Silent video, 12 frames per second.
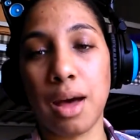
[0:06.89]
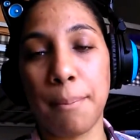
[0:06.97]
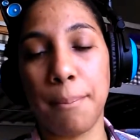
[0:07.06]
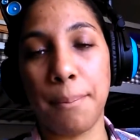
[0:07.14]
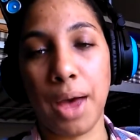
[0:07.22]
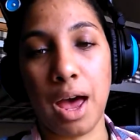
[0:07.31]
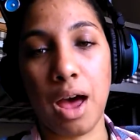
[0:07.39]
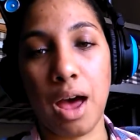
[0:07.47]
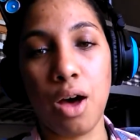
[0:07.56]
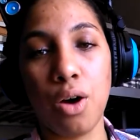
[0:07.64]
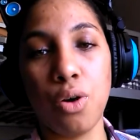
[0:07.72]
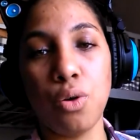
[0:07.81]

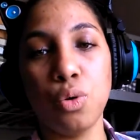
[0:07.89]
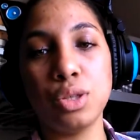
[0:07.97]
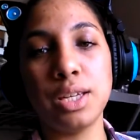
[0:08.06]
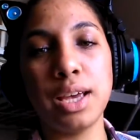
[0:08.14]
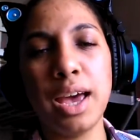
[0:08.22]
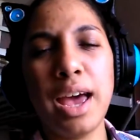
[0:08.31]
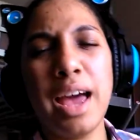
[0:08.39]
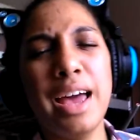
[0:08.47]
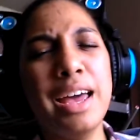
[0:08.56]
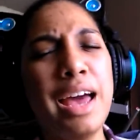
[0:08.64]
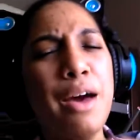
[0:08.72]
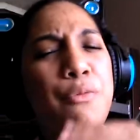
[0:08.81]
about
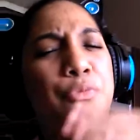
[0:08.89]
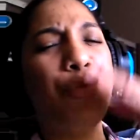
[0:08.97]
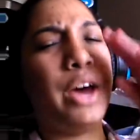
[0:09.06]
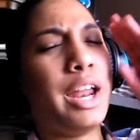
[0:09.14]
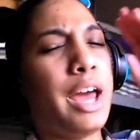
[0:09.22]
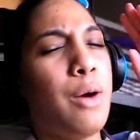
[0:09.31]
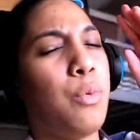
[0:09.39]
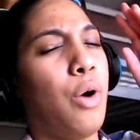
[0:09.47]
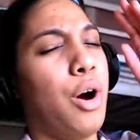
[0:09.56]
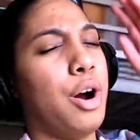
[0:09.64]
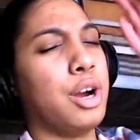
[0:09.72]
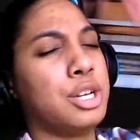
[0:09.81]
Infinity
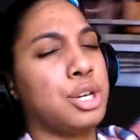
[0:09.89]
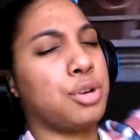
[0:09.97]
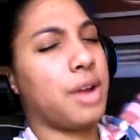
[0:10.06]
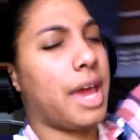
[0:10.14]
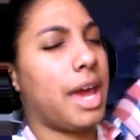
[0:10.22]
War trailer.